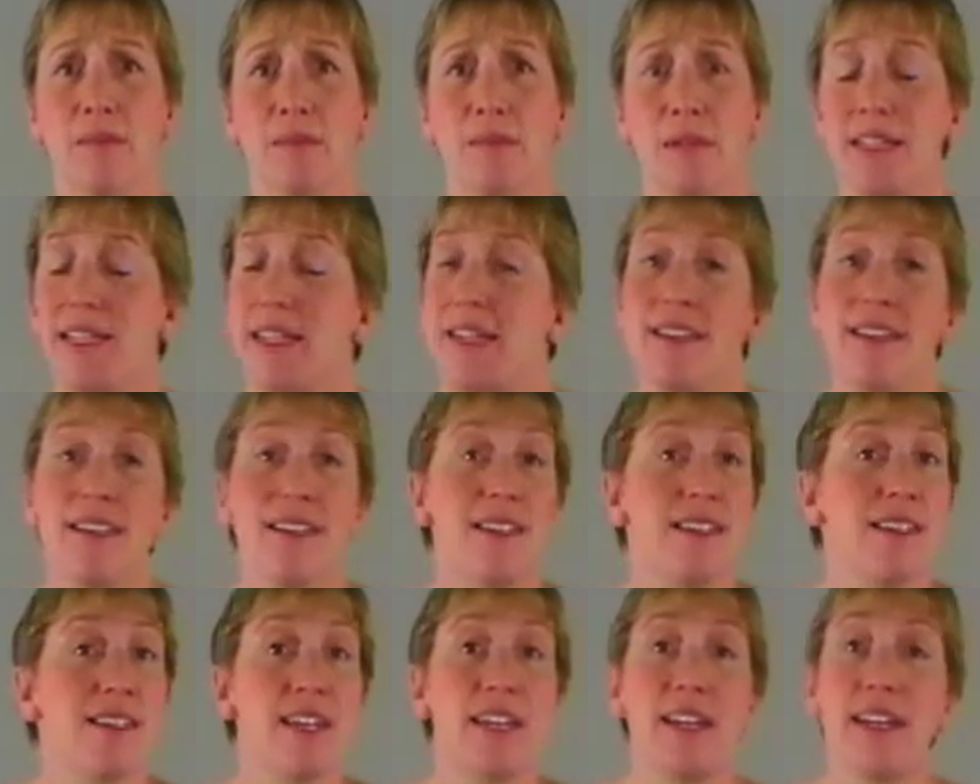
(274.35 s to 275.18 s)

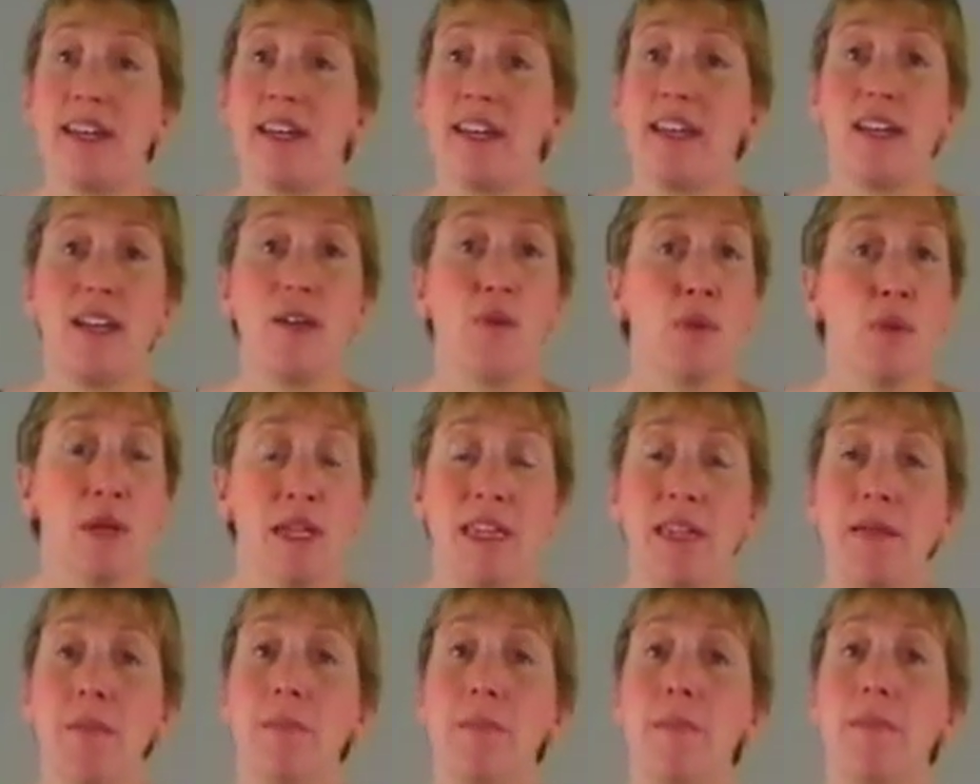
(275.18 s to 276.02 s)
Because
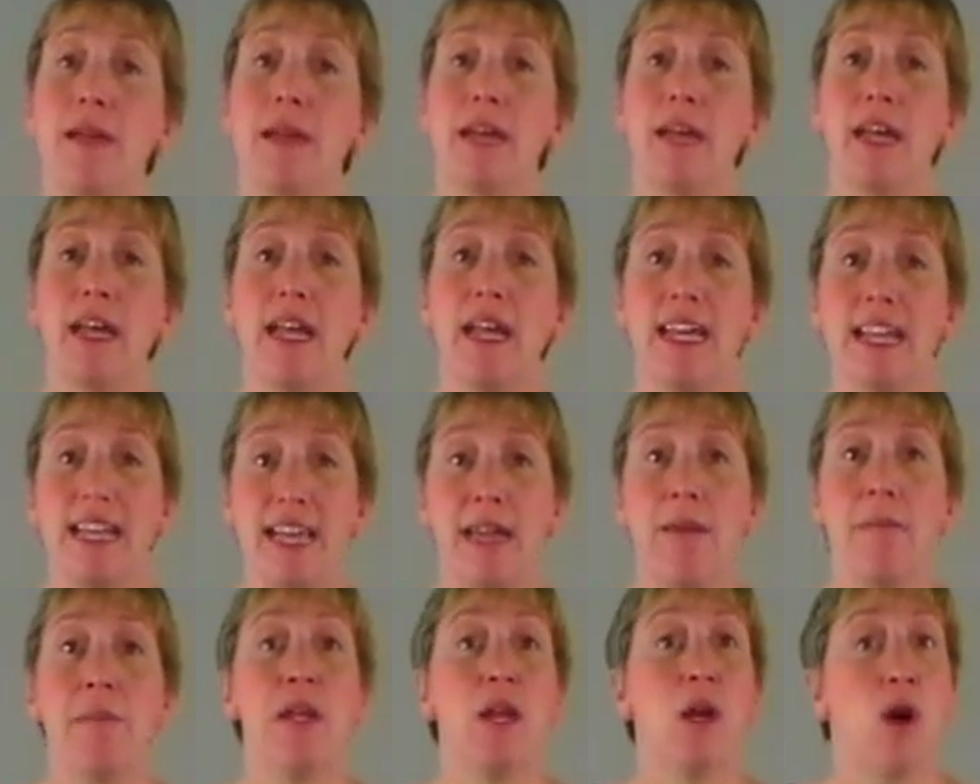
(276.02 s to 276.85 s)
rhythm
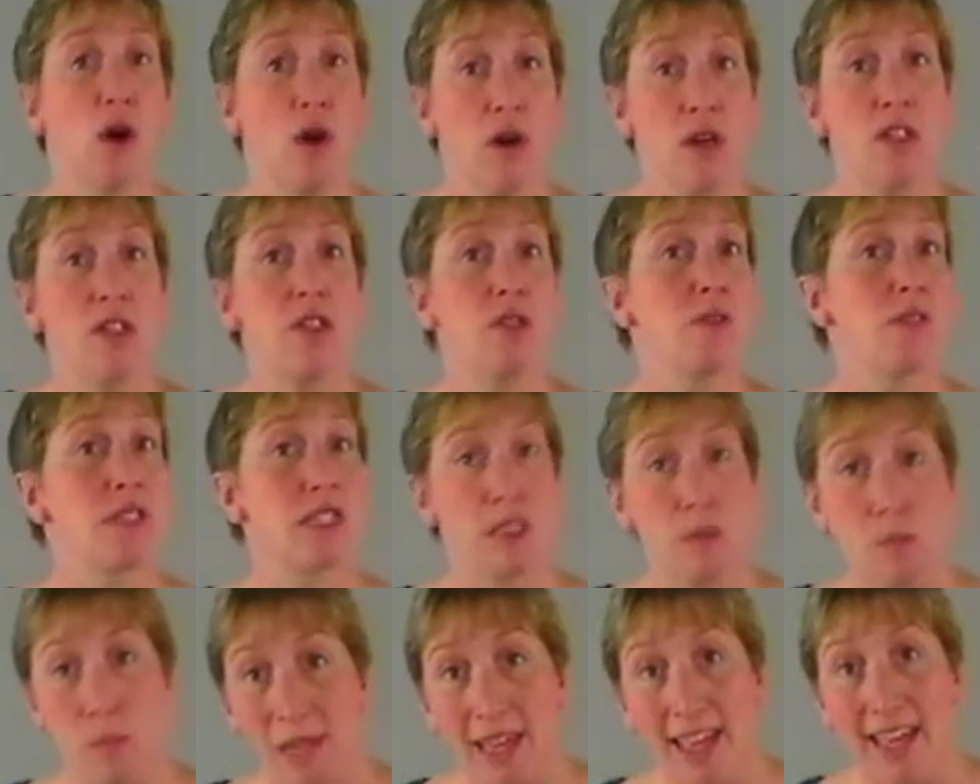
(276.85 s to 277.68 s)
can be hard to
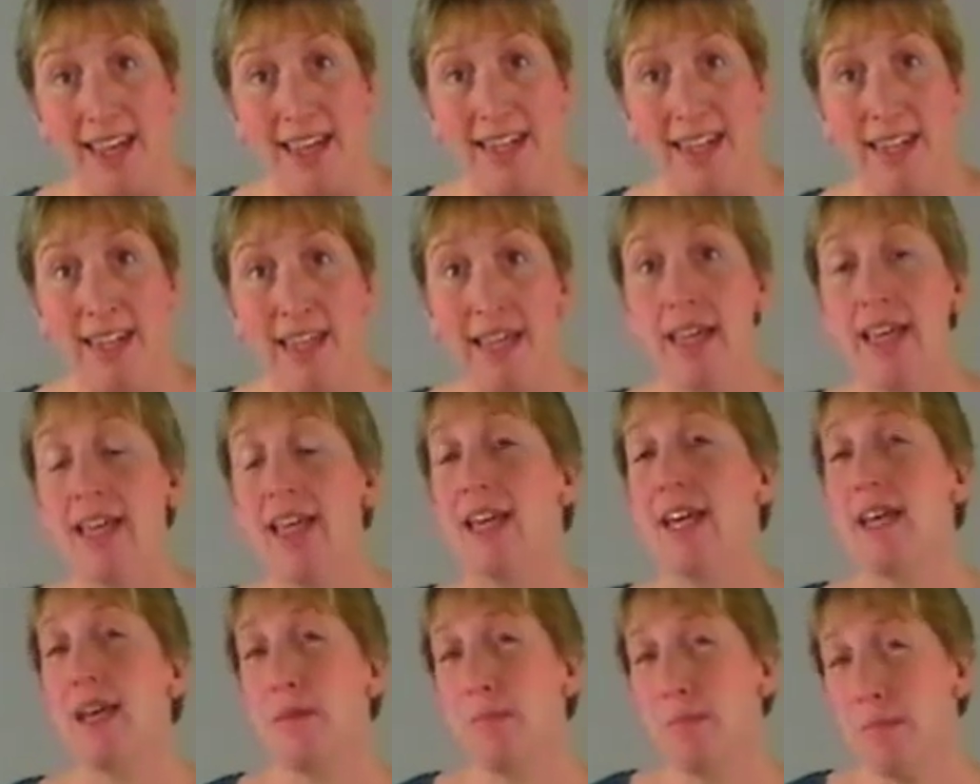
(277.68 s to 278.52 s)
explain,
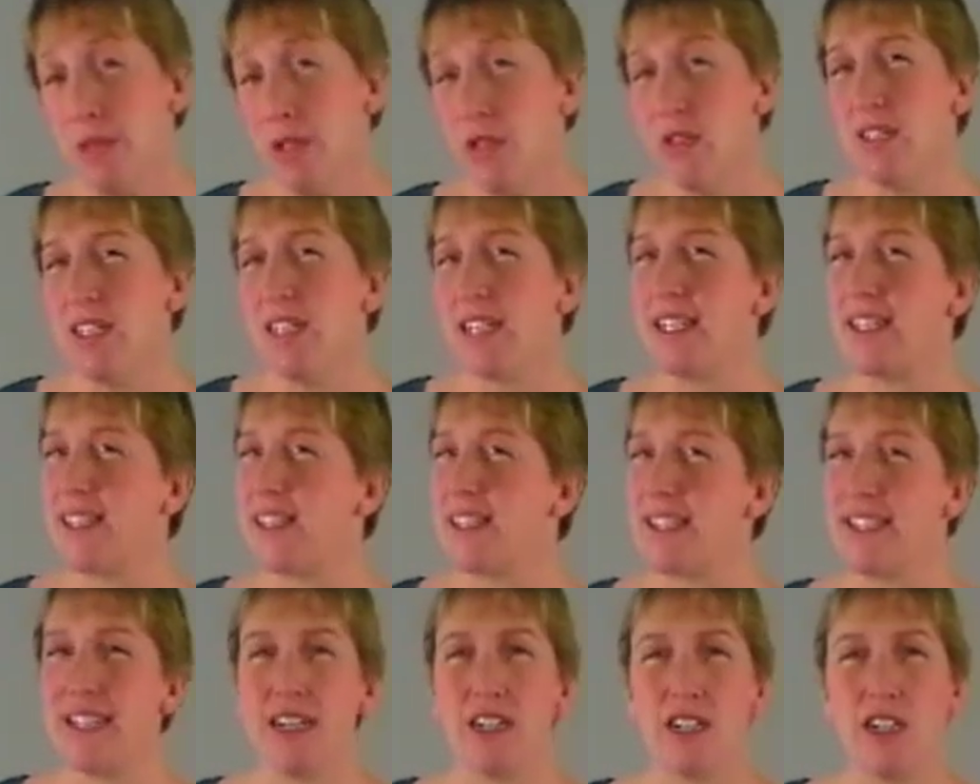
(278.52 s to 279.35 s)
and music is
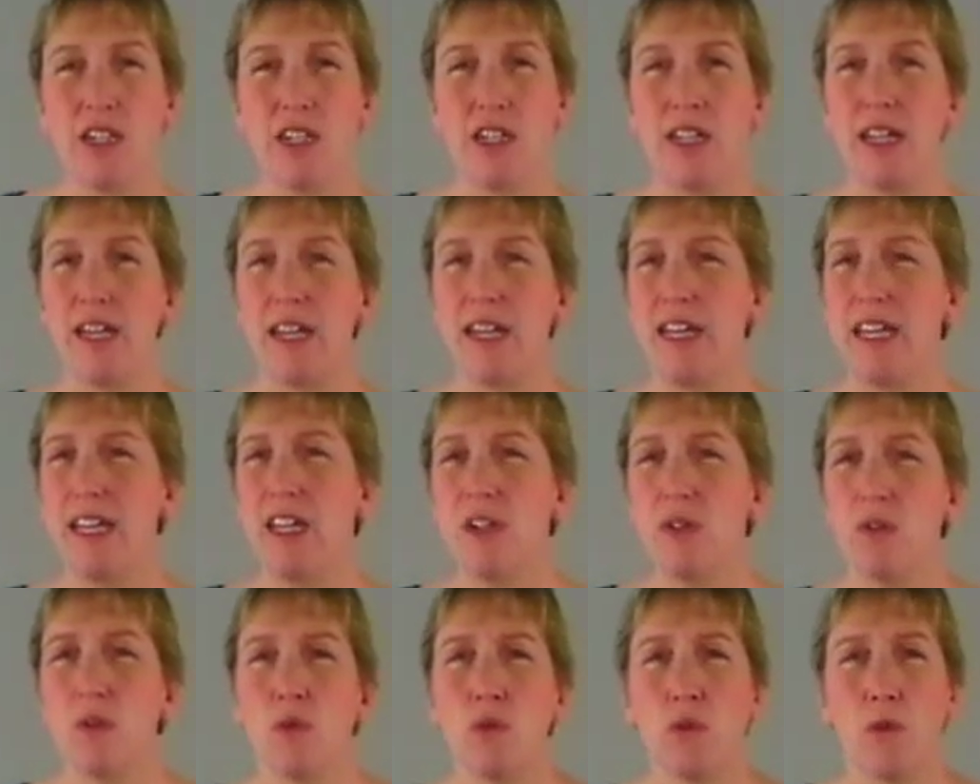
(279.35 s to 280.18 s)
such an
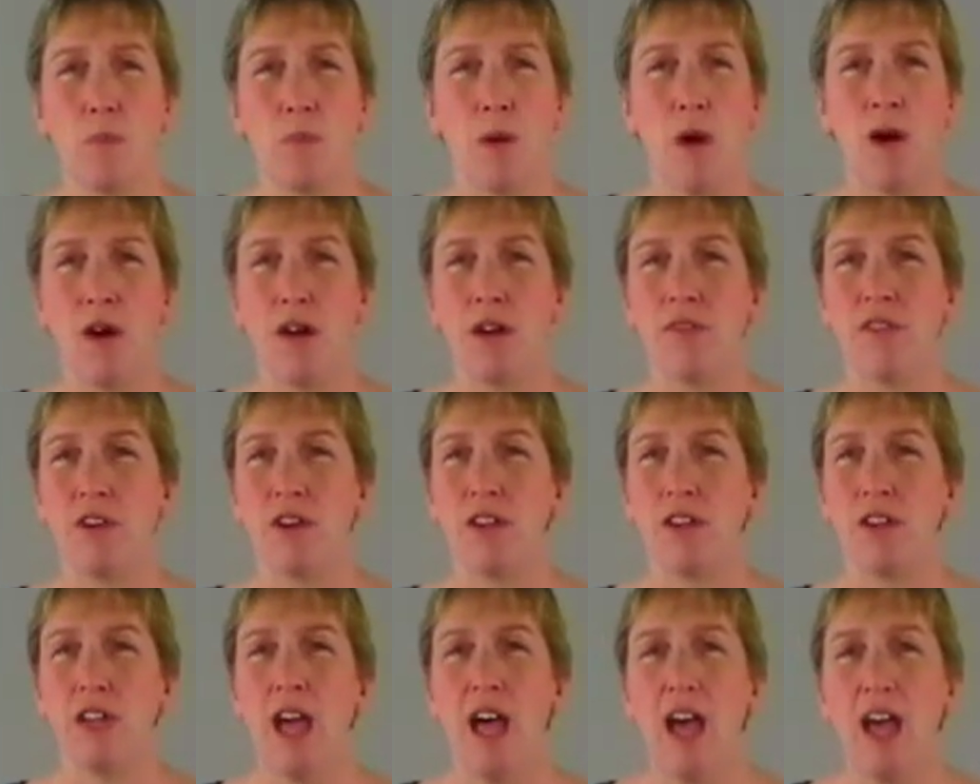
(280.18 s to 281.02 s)
integral part of
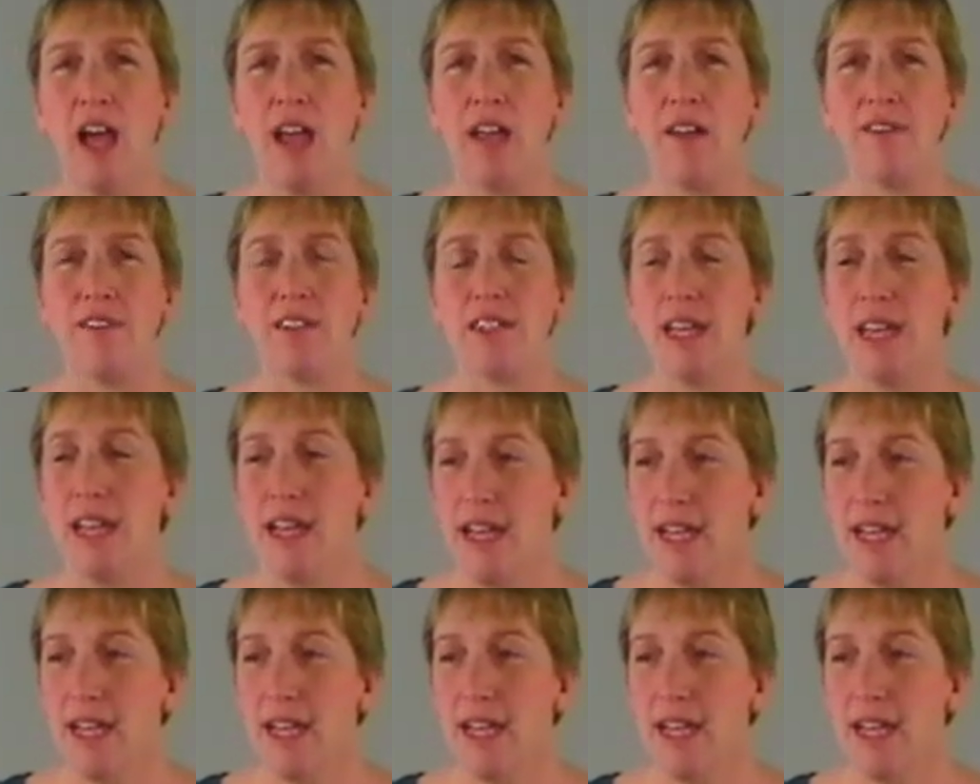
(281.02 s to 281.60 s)
our lives,